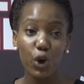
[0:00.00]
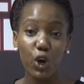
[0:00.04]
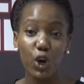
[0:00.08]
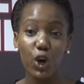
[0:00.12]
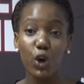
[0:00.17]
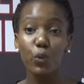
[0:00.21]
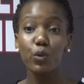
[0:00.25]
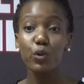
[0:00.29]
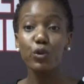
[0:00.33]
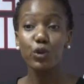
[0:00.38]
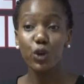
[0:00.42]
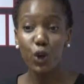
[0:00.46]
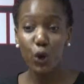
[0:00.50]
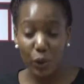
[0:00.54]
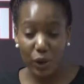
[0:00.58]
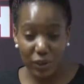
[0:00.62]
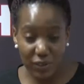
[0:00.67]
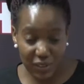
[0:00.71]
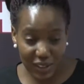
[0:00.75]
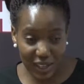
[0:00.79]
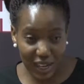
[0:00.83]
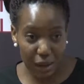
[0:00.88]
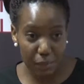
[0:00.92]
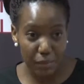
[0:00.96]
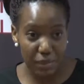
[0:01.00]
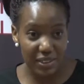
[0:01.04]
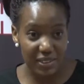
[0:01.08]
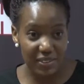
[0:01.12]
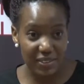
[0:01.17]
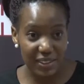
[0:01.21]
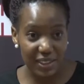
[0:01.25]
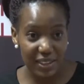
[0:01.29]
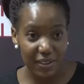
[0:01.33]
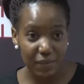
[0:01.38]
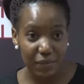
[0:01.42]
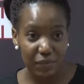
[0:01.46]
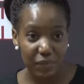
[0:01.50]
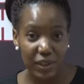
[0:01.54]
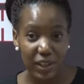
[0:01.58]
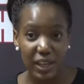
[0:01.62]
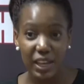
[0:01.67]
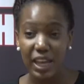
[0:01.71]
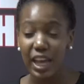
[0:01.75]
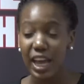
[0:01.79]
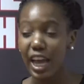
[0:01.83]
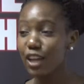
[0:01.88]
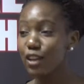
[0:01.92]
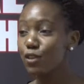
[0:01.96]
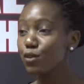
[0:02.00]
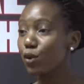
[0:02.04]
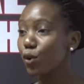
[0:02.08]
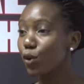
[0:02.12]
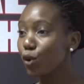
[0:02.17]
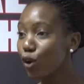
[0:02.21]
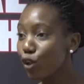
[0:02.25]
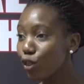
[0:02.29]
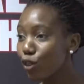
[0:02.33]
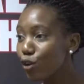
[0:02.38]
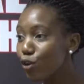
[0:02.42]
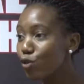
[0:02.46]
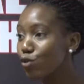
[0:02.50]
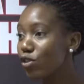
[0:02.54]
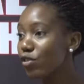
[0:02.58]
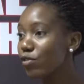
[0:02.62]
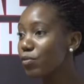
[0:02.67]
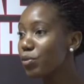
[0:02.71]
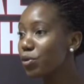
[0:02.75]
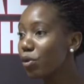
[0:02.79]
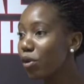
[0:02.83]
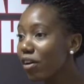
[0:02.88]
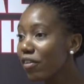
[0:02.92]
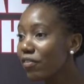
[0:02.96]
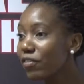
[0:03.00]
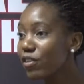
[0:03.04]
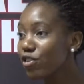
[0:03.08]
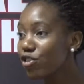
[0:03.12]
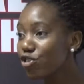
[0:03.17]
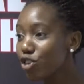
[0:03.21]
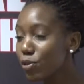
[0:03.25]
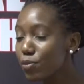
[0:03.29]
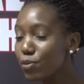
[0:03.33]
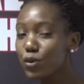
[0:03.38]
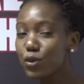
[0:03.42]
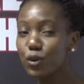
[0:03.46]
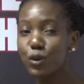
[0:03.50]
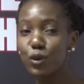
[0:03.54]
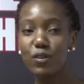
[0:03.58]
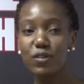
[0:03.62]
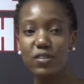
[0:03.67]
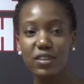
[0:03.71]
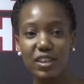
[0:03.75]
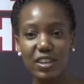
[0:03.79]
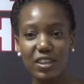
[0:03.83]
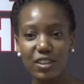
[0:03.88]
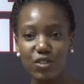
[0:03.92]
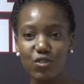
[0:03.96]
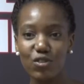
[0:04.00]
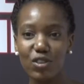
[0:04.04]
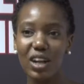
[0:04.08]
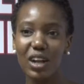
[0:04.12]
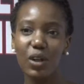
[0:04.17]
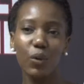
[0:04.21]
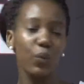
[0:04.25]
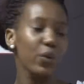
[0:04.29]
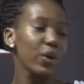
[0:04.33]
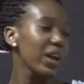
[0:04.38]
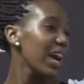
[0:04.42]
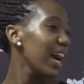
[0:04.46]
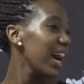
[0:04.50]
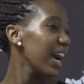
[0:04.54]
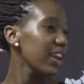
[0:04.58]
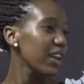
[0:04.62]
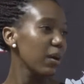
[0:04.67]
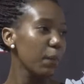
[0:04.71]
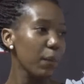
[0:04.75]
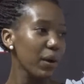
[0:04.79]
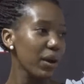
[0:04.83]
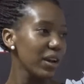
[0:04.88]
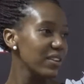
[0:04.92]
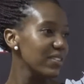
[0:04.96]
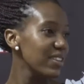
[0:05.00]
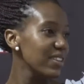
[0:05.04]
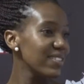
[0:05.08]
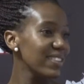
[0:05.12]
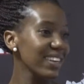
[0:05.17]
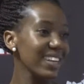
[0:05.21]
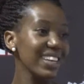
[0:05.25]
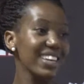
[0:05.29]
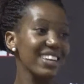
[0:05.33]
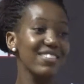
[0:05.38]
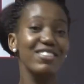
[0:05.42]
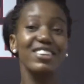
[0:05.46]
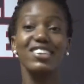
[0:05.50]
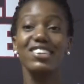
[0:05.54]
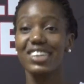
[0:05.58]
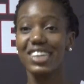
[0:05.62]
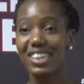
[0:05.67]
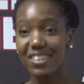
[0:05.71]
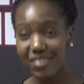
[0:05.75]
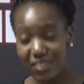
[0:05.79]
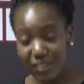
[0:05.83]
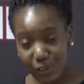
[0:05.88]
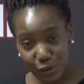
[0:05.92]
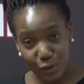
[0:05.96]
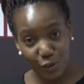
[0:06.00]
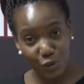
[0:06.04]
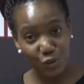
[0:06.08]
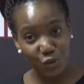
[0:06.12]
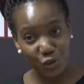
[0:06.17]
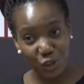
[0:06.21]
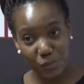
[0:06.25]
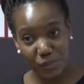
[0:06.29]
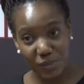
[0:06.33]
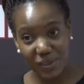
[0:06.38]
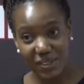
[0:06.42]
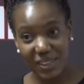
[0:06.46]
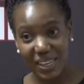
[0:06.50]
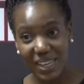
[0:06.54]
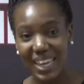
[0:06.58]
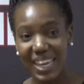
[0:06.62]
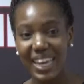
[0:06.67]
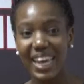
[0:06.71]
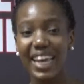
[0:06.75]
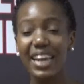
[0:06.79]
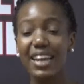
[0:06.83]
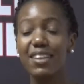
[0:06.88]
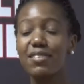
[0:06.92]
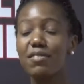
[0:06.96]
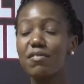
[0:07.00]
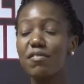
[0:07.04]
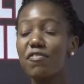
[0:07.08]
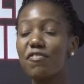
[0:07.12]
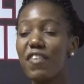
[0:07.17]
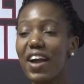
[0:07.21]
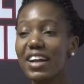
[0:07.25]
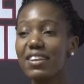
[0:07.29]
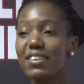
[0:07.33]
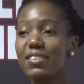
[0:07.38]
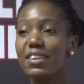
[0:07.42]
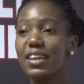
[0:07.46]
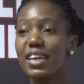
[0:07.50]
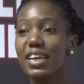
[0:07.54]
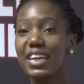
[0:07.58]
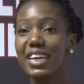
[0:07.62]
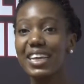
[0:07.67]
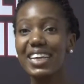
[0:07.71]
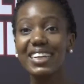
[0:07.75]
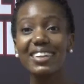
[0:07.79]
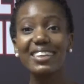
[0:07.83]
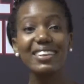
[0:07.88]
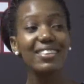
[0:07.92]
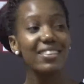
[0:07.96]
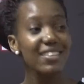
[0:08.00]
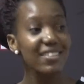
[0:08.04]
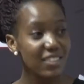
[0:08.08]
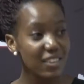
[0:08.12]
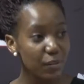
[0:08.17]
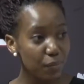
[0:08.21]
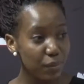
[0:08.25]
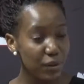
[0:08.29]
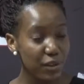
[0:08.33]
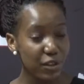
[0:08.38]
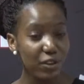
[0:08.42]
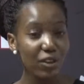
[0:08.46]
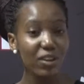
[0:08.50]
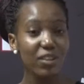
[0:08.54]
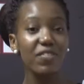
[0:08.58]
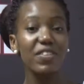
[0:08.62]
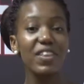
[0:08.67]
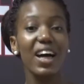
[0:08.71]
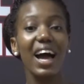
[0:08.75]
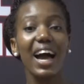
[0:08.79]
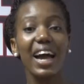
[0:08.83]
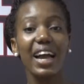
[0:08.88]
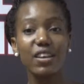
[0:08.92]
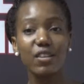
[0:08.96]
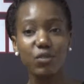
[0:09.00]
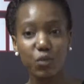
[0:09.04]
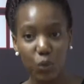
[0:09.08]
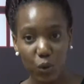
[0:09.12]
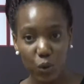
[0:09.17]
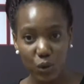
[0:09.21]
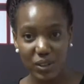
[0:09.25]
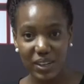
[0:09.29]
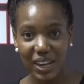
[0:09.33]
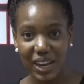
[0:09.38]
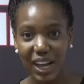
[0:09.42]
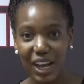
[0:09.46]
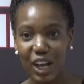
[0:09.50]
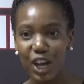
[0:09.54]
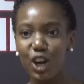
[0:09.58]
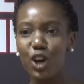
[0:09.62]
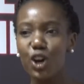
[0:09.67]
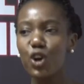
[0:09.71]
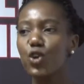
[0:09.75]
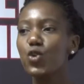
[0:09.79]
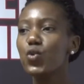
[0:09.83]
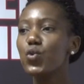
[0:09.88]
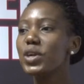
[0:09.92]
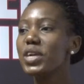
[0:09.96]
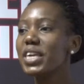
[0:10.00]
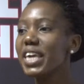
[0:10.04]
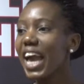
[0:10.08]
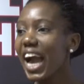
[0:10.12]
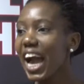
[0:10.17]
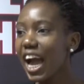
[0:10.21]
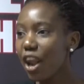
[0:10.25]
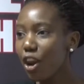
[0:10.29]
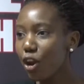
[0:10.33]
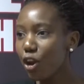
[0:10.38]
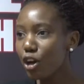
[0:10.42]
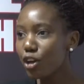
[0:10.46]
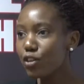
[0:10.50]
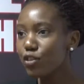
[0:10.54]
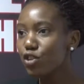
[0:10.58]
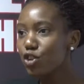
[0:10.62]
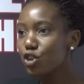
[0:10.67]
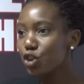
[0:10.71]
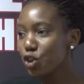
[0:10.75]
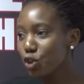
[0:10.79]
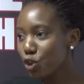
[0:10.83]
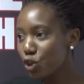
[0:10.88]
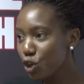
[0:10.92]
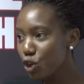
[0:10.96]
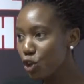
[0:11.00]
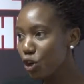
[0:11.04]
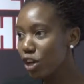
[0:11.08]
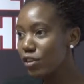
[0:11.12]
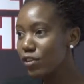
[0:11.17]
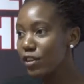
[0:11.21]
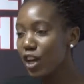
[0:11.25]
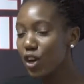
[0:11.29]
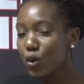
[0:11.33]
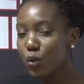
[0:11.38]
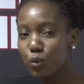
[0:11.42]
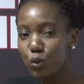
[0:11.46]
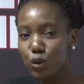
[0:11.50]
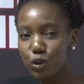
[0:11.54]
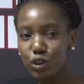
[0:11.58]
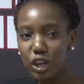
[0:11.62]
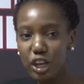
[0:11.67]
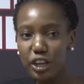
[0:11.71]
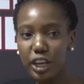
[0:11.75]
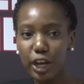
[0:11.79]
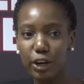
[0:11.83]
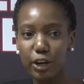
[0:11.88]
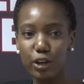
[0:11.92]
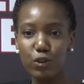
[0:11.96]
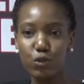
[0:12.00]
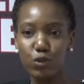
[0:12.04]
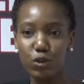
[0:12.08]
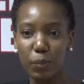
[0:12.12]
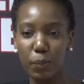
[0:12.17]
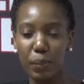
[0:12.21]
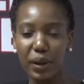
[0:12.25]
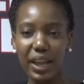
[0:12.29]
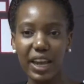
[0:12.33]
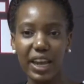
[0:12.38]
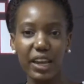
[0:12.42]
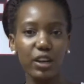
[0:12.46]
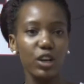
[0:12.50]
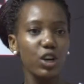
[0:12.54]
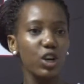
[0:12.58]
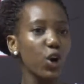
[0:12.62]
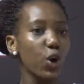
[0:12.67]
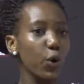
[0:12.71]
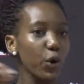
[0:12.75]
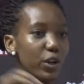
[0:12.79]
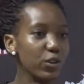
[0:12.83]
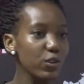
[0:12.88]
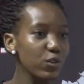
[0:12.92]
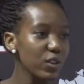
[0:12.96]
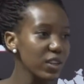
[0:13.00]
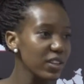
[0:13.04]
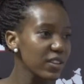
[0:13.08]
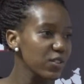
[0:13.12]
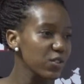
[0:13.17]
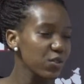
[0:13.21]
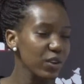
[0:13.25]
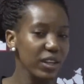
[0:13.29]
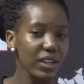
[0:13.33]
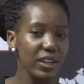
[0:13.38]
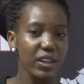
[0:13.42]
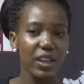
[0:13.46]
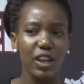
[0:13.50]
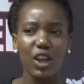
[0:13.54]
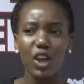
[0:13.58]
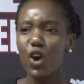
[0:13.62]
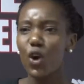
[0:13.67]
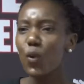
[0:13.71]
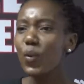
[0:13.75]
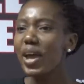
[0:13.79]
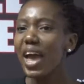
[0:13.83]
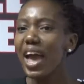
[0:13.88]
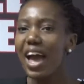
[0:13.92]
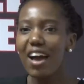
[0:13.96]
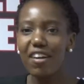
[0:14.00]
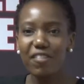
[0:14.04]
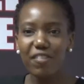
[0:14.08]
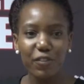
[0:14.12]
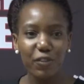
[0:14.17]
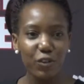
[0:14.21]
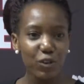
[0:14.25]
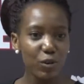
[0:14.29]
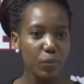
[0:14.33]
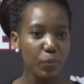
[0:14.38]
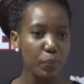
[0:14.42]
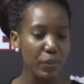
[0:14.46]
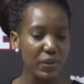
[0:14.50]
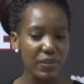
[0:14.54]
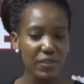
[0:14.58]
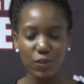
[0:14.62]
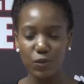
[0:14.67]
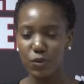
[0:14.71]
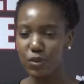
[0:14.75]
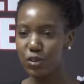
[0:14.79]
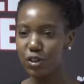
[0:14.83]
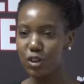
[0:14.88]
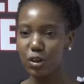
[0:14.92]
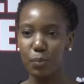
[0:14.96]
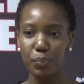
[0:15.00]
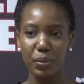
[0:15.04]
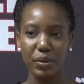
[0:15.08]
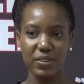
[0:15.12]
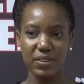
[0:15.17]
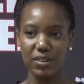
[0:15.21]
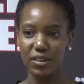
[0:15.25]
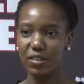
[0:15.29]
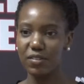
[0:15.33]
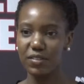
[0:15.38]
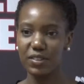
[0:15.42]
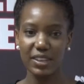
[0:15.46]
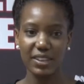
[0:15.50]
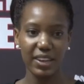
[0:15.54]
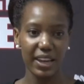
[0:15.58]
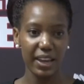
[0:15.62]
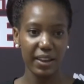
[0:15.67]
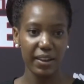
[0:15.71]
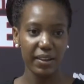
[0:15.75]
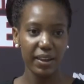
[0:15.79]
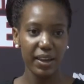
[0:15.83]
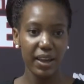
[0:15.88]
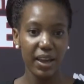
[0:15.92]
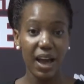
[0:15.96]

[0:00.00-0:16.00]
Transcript: we don't want to come and see. And to all those who have been offered trips to go to Israel, we are unapologetically rejecting those trips. It is in fact the ill discipline of the highest order. You cannot, should not, and will not get onto a plane going to Israel. We have no business with the oppressor of the day.